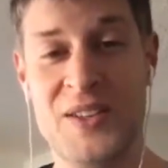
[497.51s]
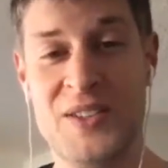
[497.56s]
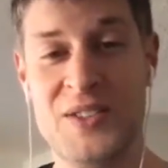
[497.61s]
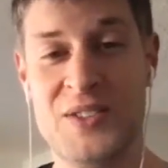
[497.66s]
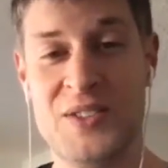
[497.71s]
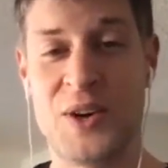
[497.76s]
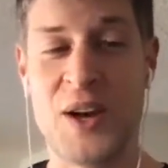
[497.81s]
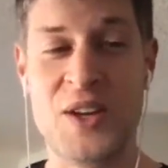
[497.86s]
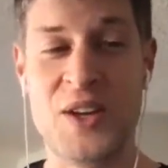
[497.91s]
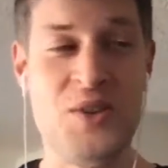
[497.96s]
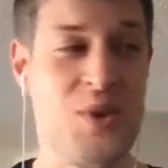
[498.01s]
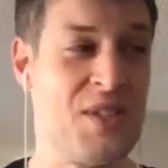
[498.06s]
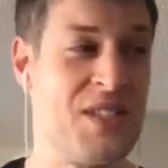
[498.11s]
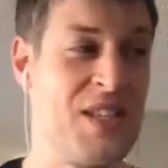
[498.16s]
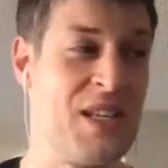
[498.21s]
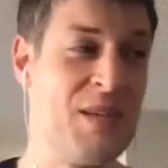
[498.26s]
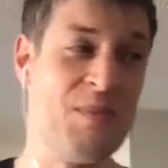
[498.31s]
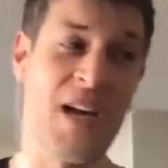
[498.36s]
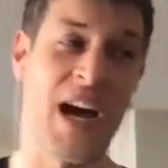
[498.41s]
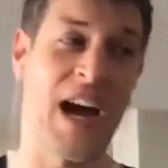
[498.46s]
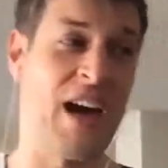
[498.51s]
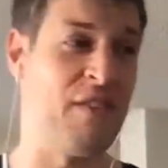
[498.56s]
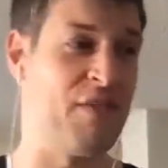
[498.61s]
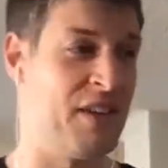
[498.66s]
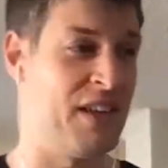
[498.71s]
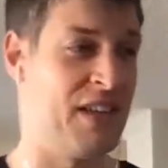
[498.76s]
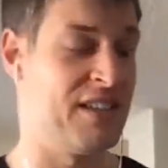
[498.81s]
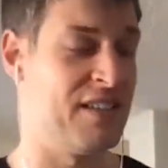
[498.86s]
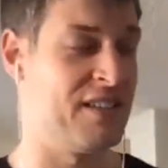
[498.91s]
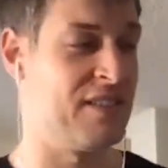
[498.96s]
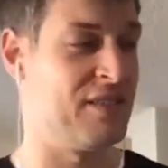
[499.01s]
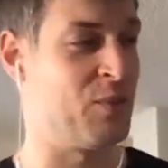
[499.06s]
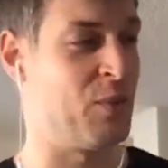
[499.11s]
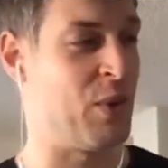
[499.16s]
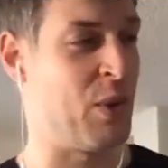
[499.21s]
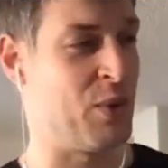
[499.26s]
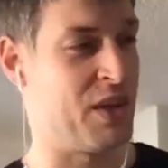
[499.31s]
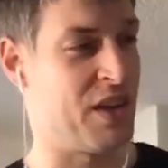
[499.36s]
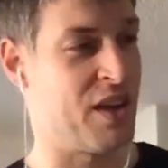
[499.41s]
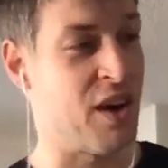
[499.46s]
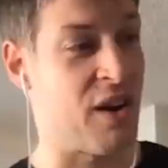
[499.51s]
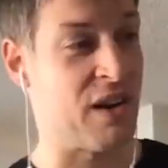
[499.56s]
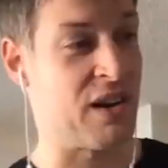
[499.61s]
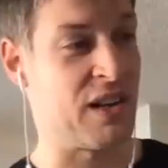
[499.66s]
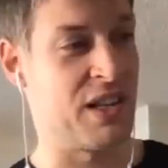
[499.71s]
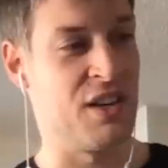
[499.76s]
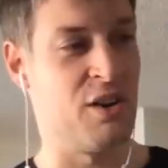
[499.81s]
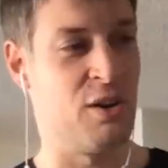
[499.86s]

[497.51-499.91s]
So I do a deep dive in what we currently